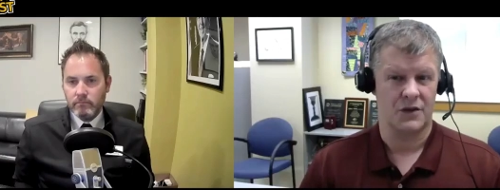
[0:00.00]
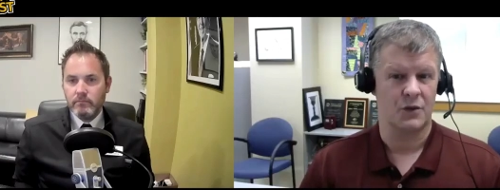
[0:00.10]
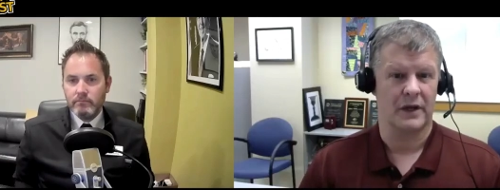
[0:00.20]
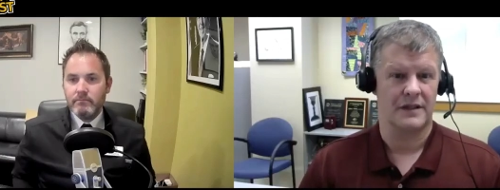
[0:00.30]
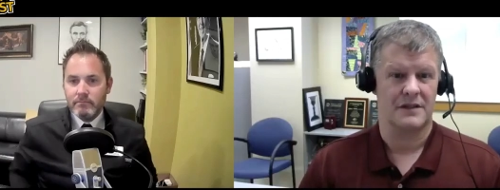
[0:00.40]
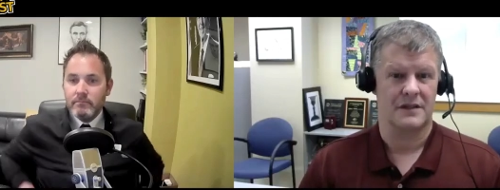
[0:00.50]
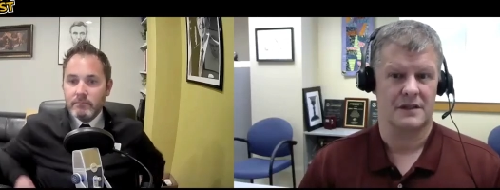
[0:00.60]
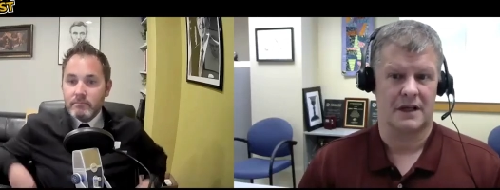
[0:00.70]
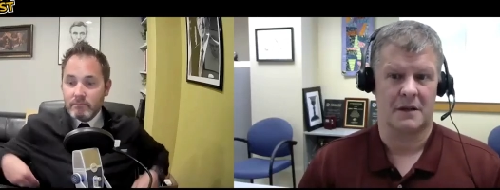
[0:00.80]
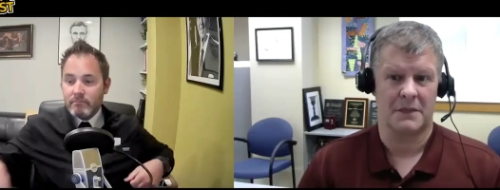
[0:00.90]
Speaker 1: do it?
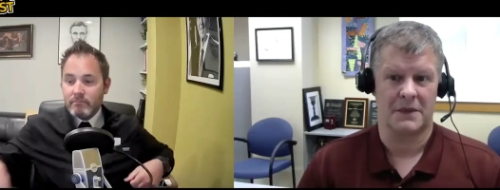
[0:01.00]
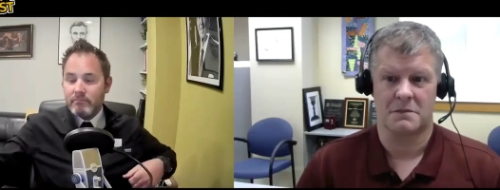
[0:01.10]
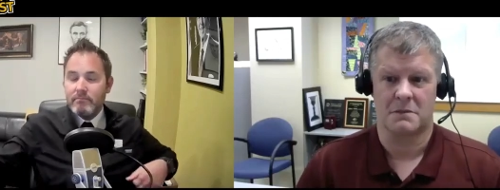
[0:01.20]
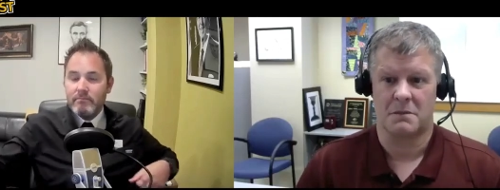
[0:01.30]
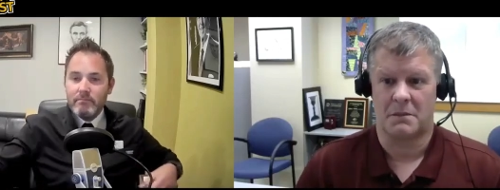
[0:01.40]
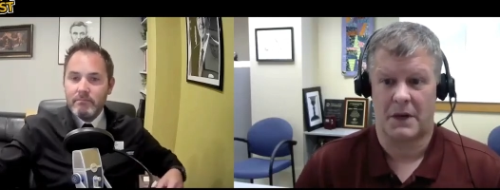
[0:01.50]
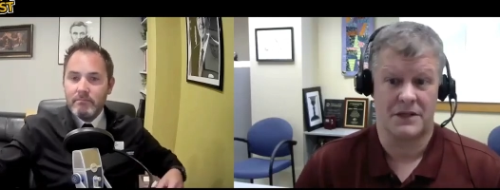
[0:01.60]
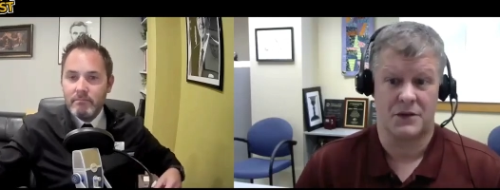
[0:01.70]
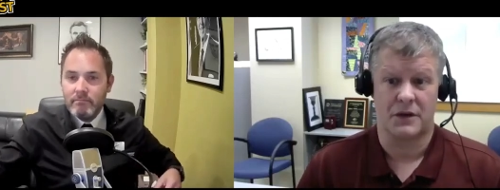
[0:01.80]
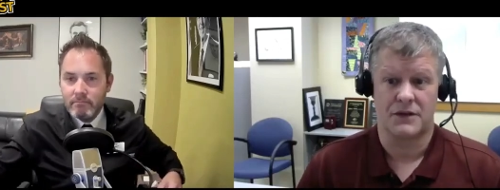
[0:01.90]
Um, is mm-hmm. my
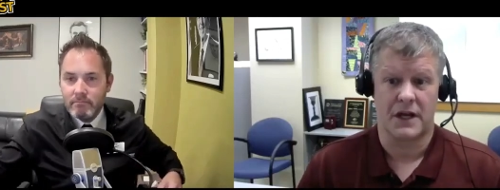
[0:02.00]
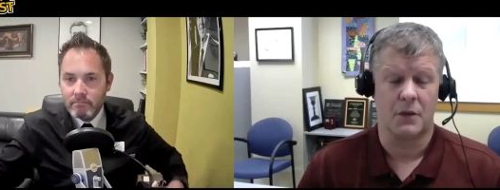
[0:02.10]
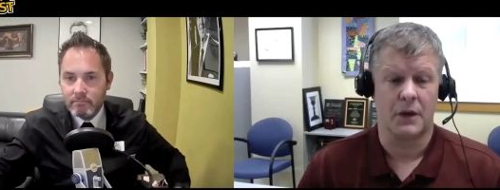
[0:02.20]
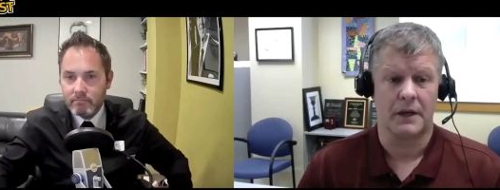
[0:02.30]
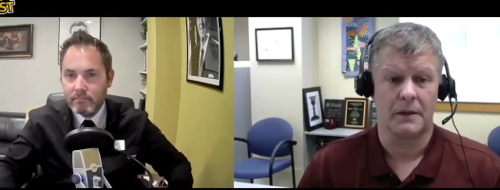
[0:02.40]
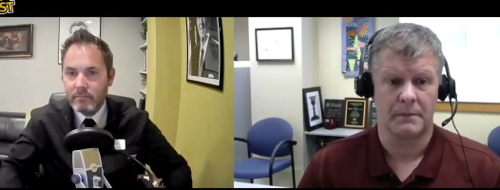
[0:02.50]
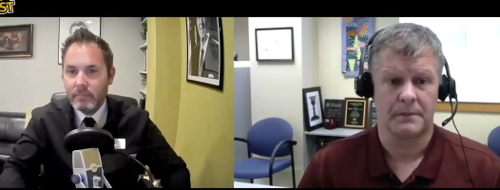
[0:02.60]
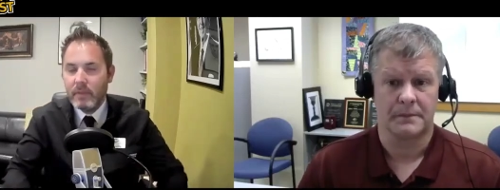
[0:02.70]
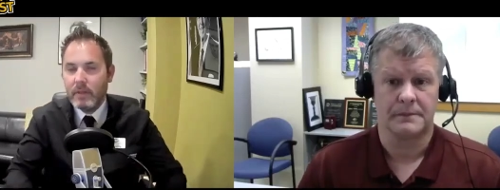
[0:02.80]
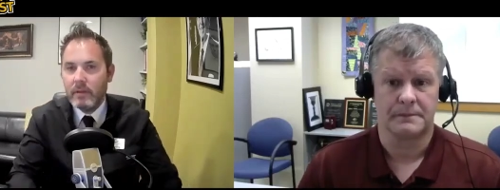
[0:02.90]
sort of takeaway
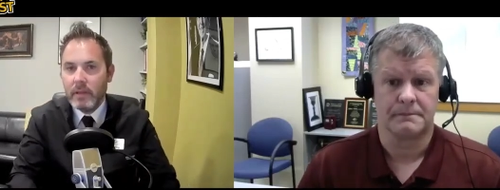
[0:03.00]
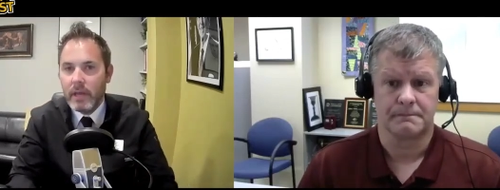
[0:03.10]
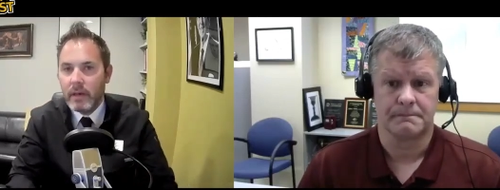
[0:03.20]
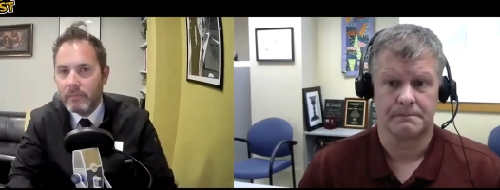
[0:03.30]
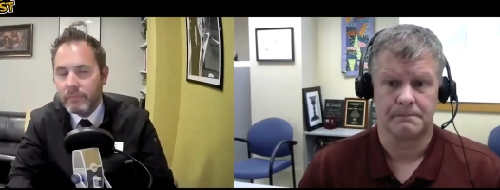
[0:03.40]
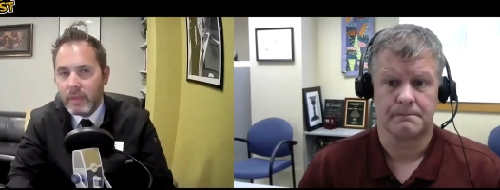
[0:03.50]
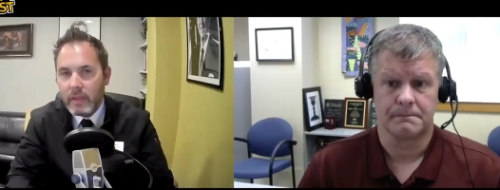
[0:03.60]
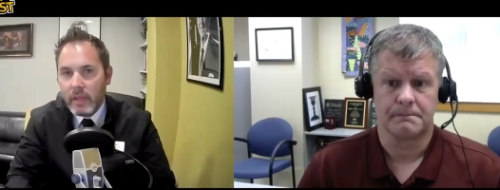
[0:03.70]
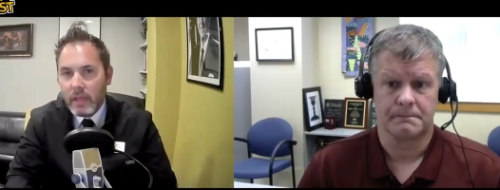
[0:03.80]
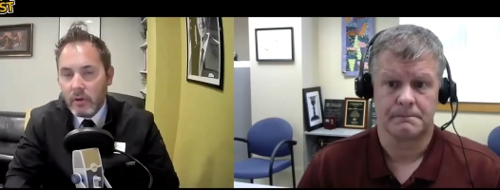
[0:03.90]
Speaker 2: yeah
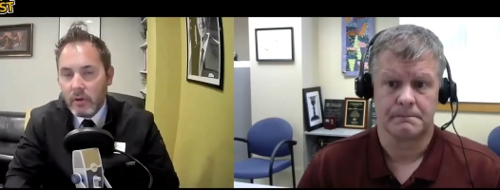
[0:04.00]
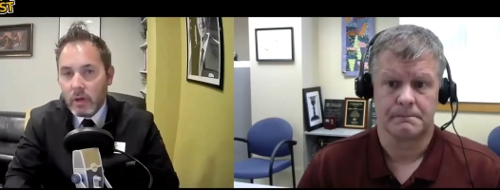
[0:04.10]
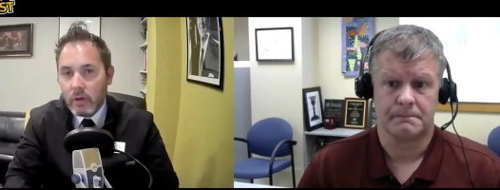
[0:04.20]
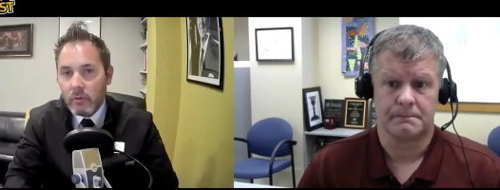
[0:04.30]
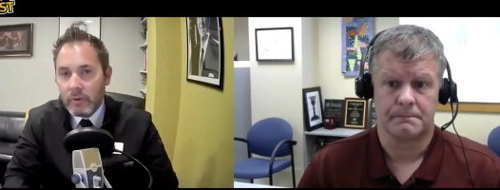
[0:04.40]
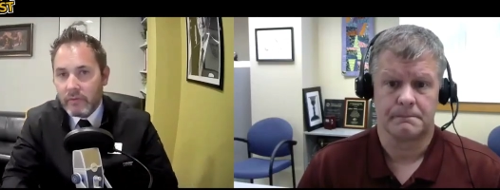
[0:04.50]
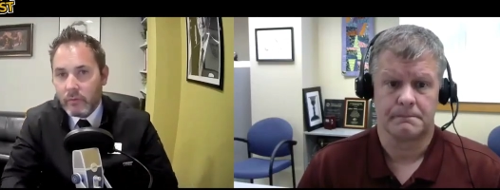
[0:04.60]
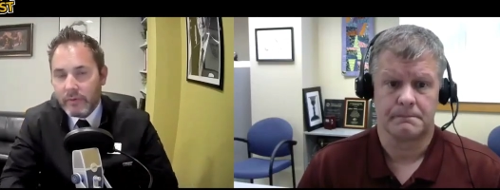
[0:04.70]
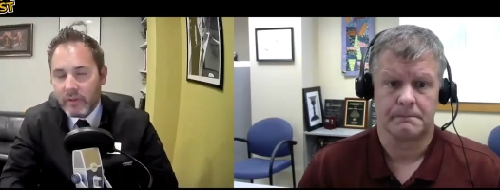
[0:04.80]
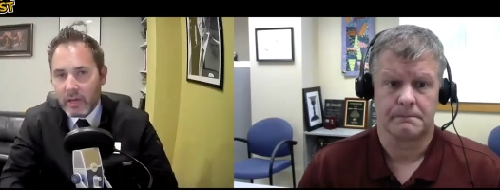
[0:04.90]
well we've
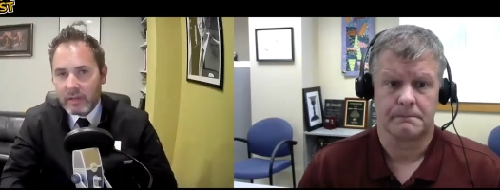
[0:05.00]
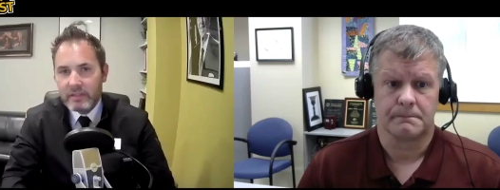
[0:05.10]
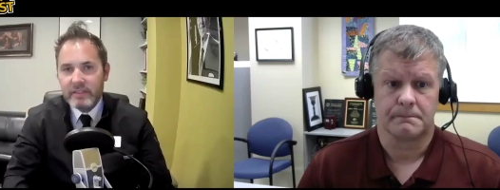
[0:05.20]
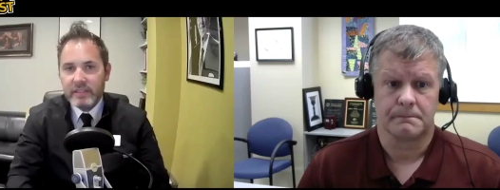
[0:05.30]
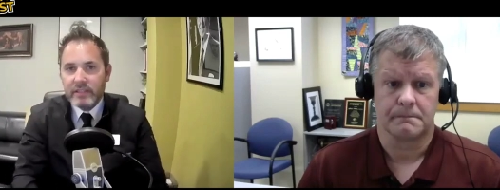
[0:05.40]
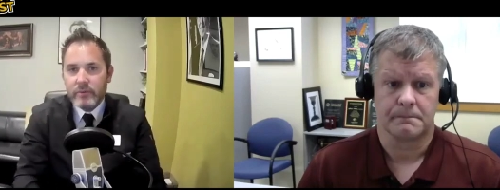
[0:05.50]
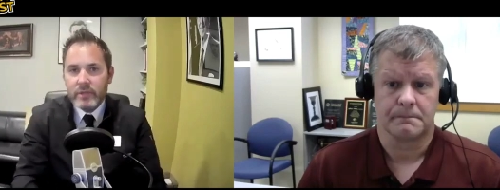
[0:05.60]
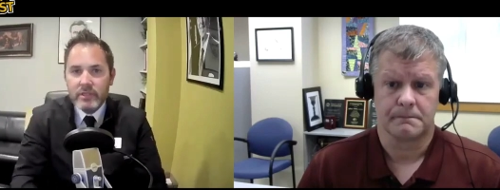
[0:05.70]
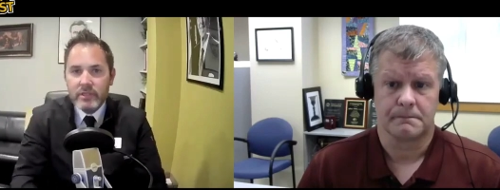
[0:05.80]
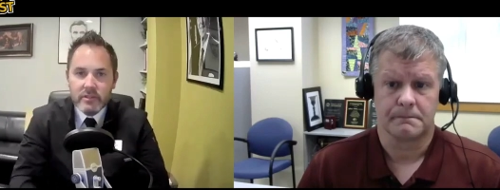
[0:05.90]
we've got continued
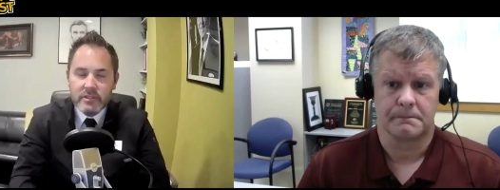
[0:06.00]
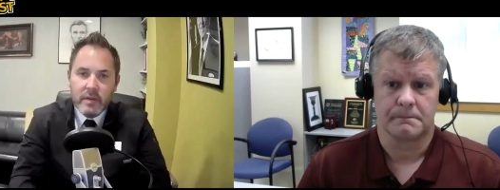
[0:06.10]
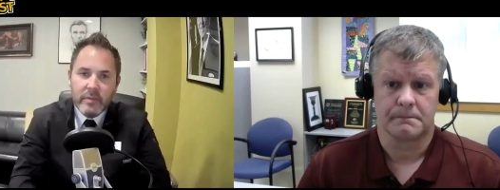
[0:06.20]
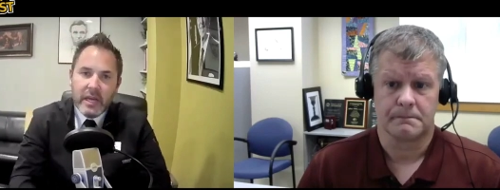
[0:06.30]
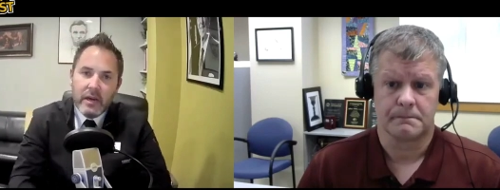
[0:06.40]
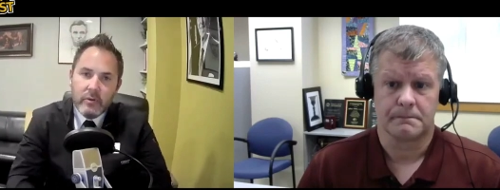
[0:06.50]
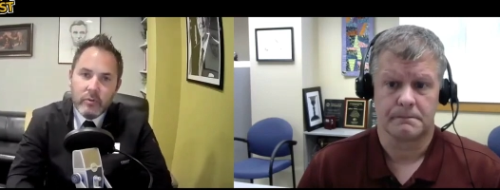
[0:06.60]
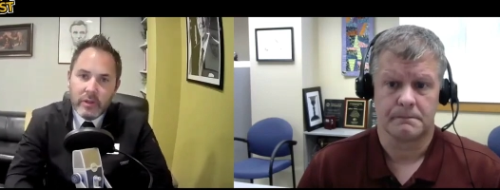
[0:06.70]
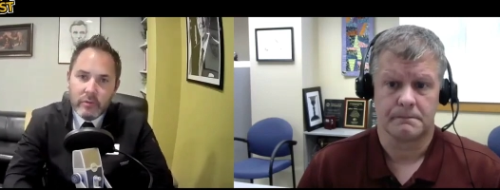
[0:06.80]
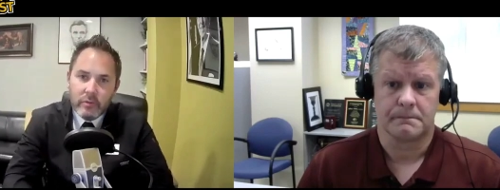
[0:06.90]
research coming out
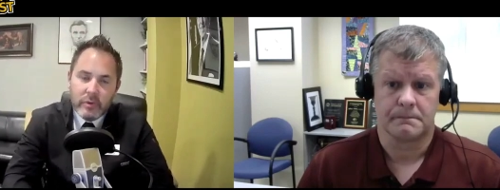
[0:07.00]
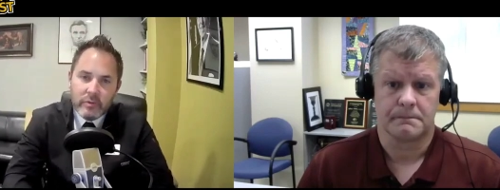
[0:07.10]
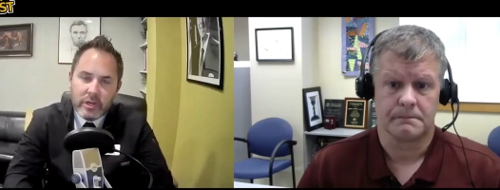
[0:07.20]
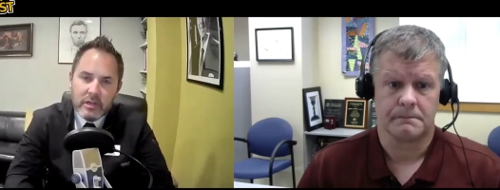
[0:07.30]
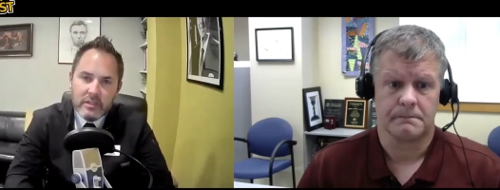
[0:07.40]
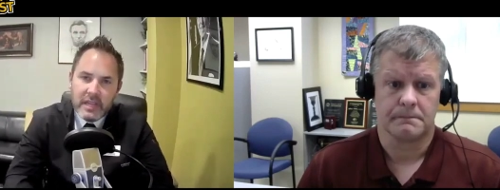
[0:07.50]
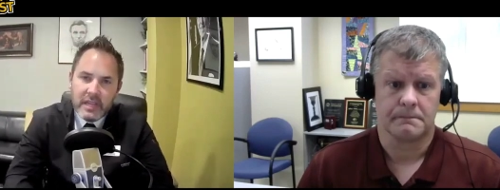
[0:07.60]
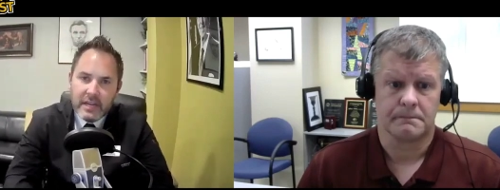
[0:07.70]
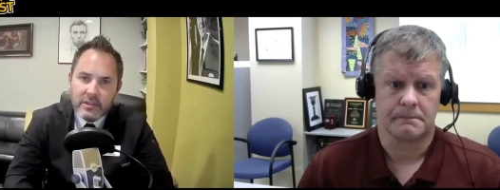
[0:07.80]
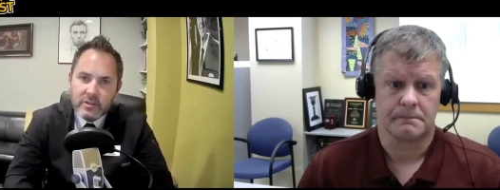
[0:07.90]
with with regards to
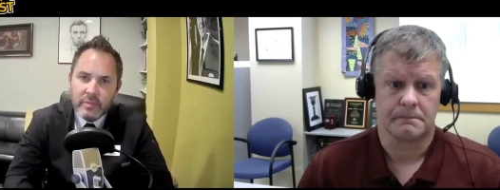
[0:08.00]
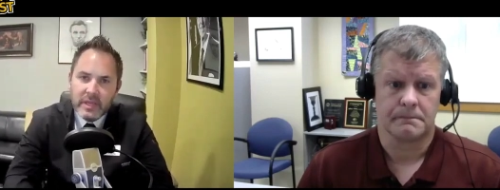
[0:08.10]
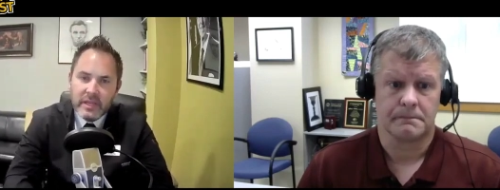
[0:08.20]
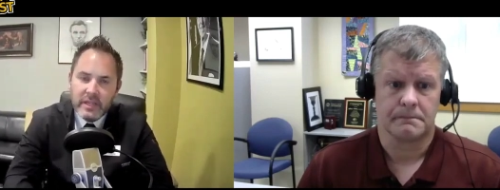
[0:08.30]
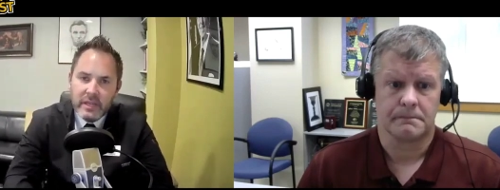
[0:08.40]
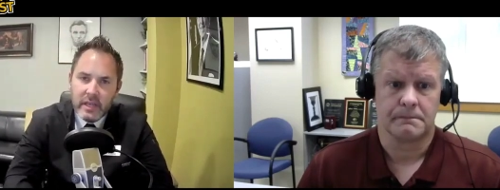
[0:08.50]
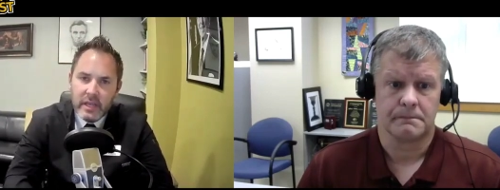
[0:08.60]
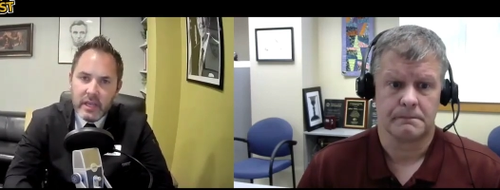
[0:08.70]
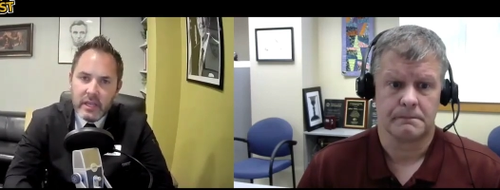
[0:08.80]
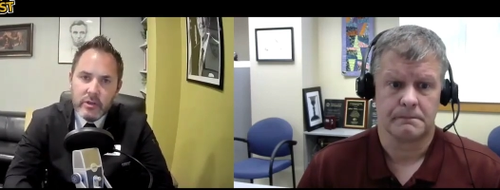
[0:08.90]
atropine and
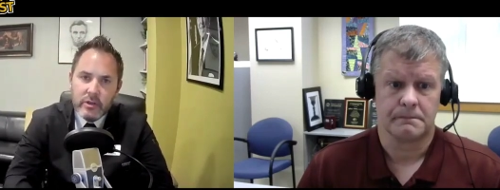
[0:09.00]
and